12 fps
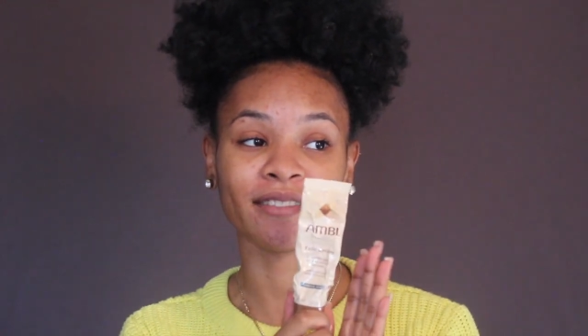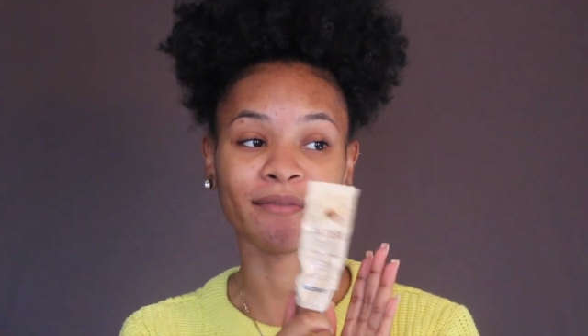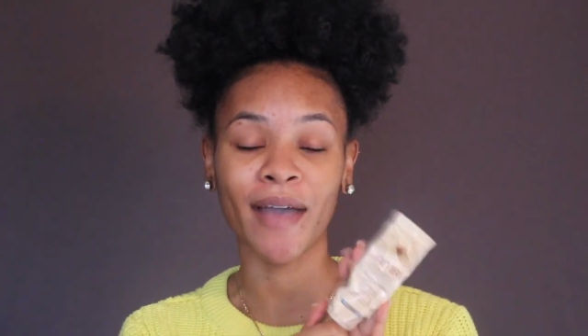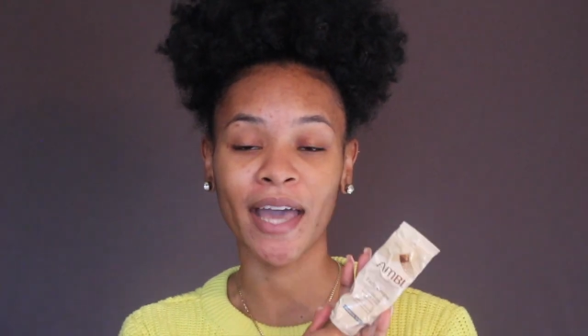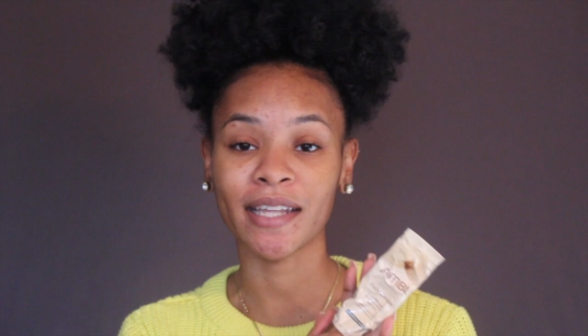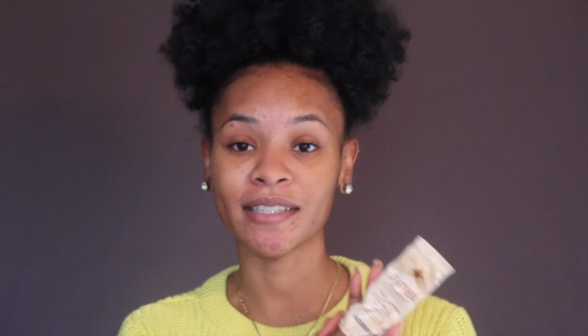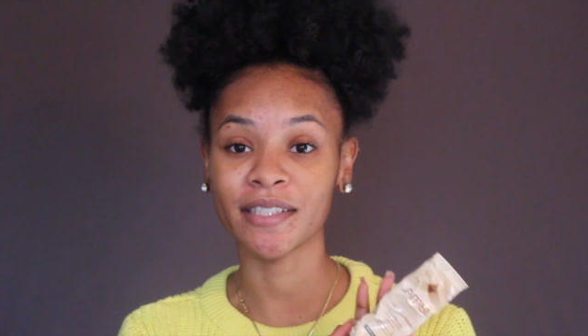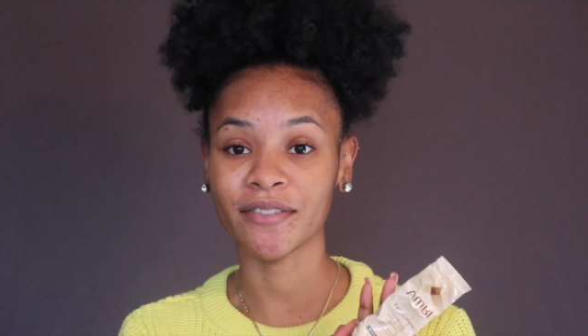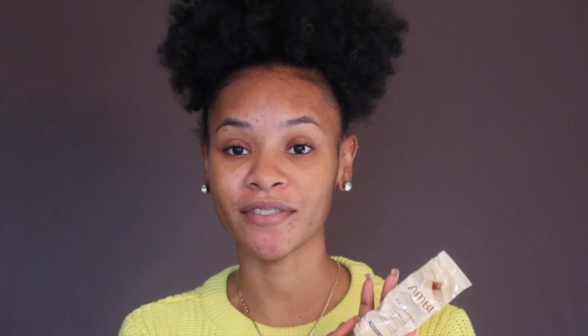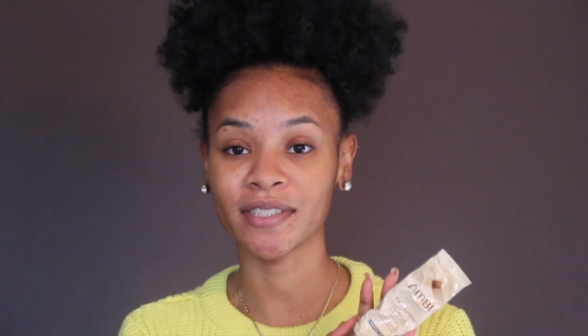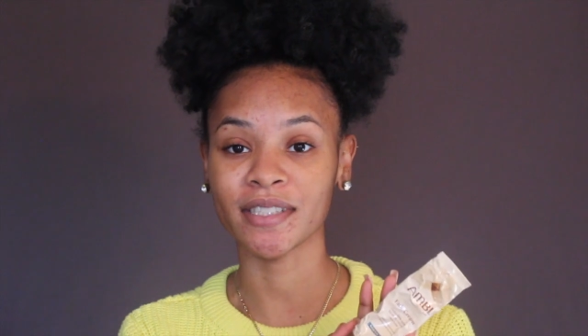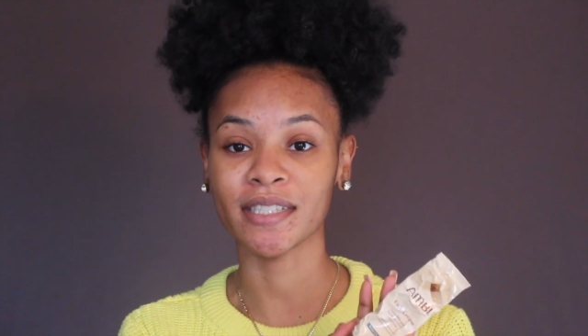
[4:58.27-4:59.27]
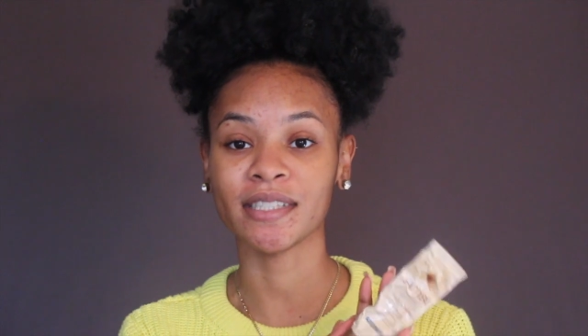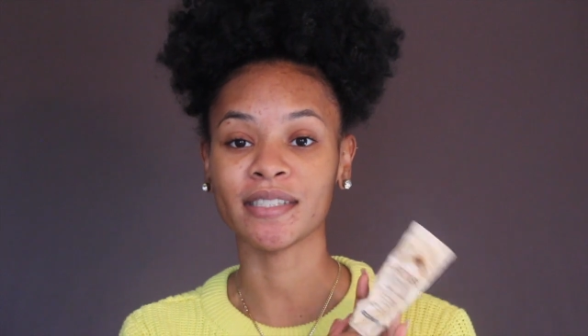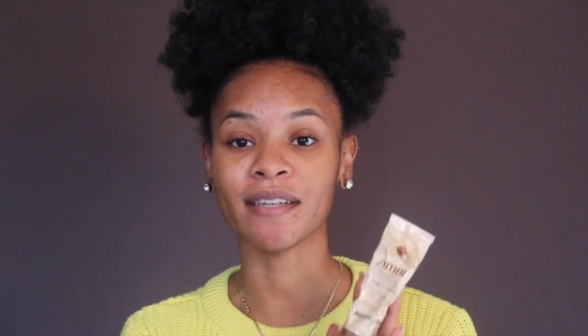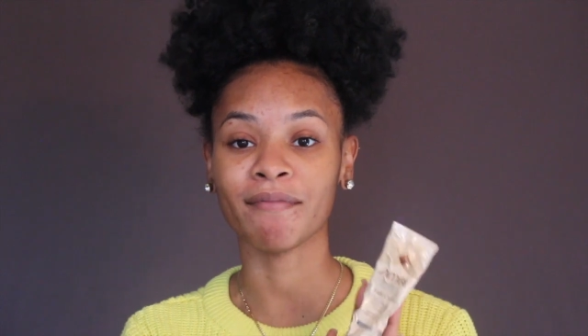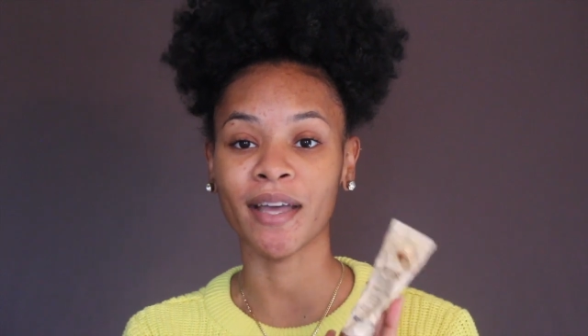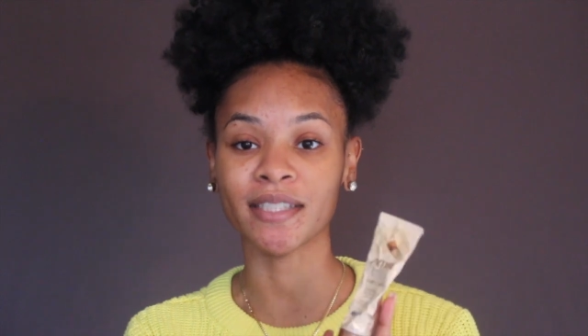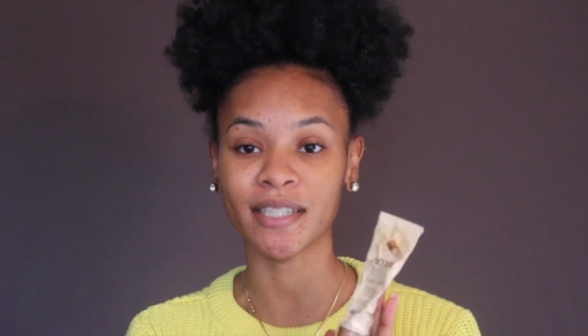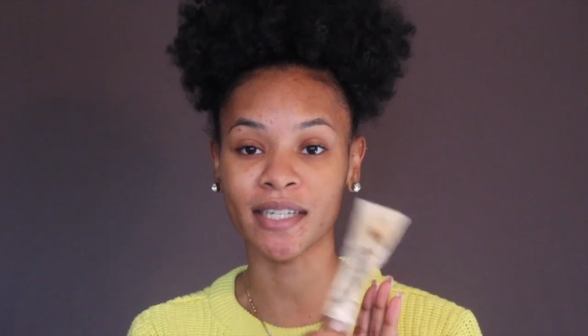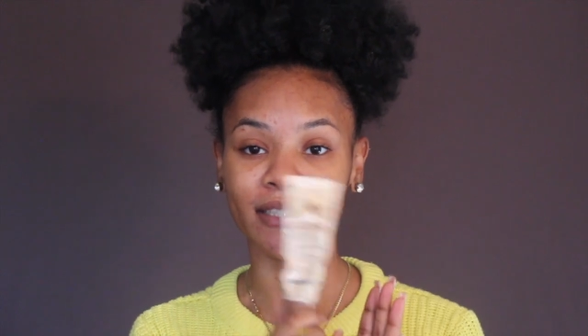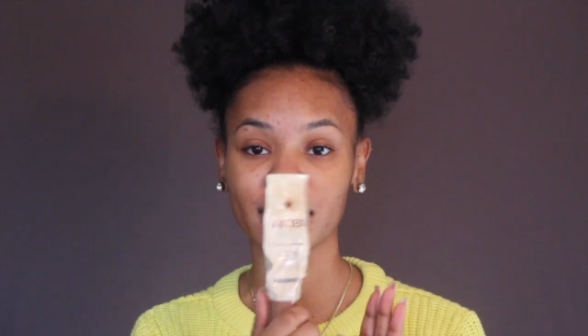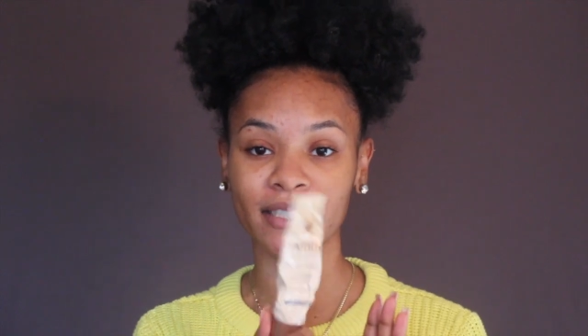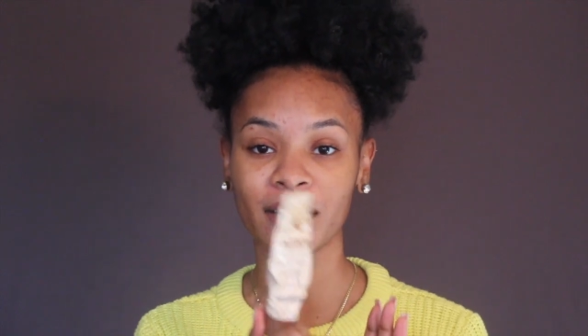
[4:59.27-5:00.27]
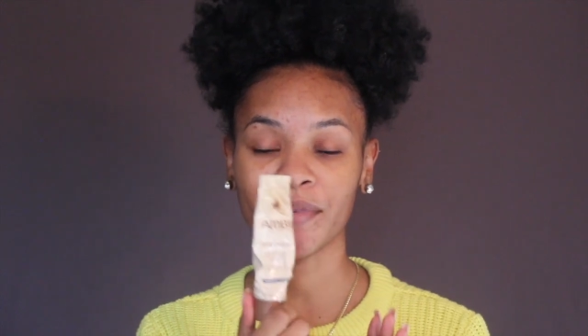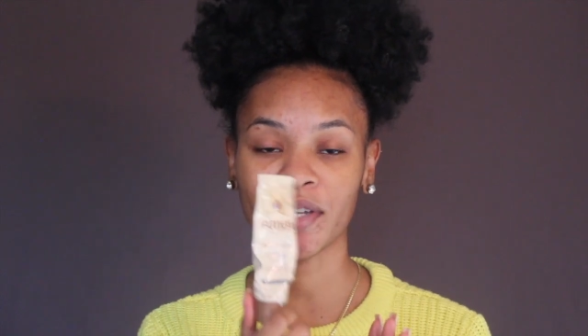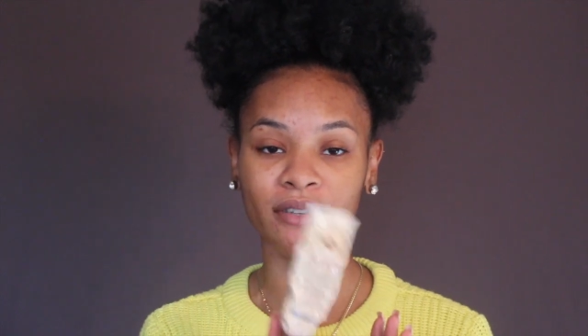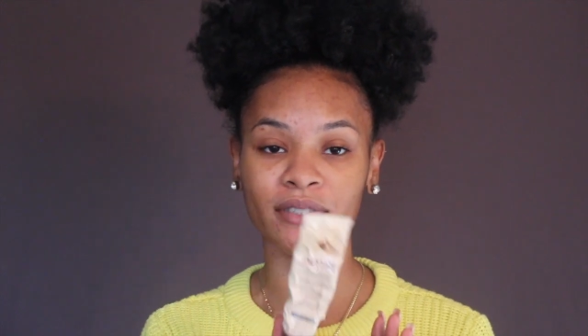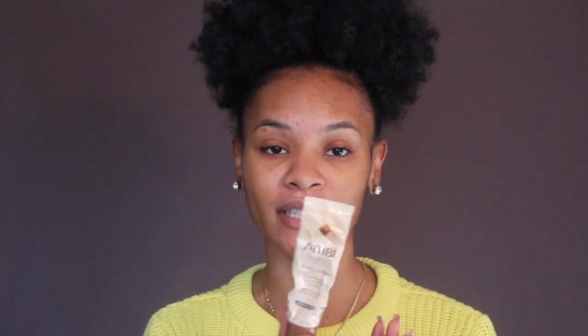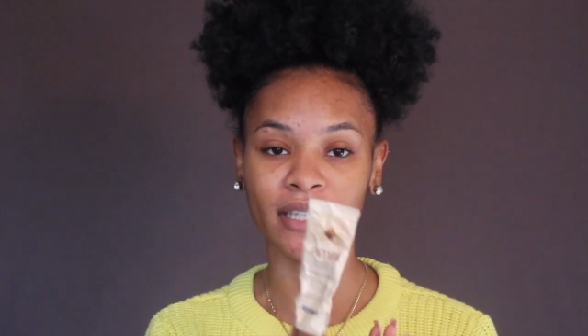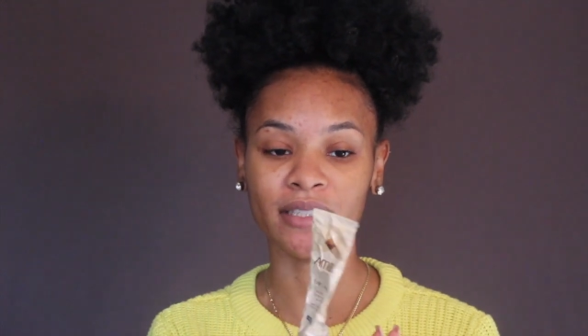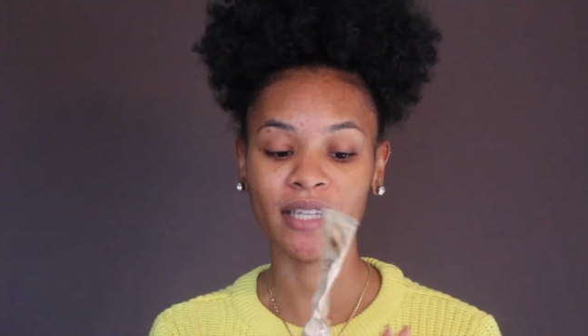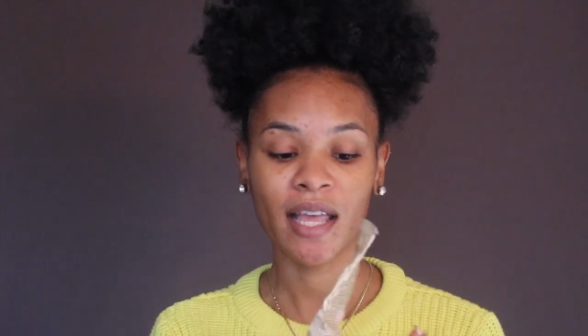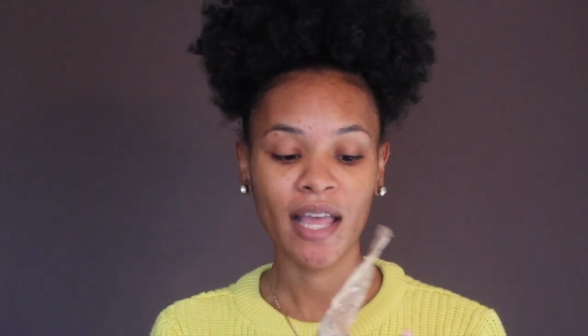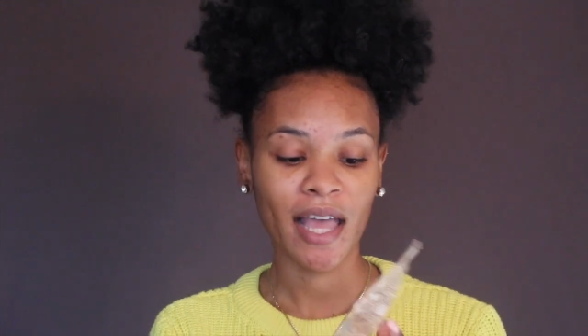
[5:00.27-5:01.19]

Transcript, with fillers: dramatic differences in my skin since I've been using this.